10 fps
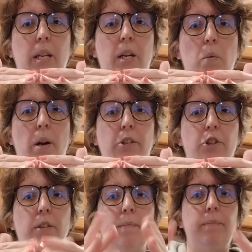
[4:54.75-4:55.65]

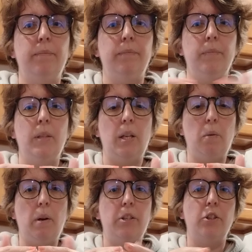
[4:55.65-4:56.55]
Equation,
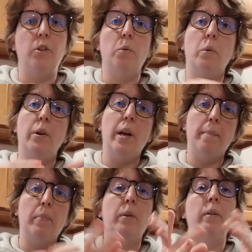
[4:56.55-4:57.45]
or
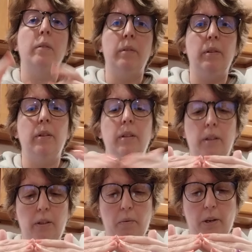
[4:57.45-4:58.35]
number
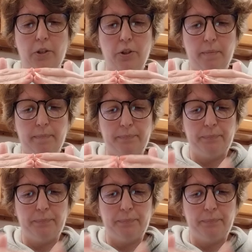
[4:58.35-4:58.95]
equation.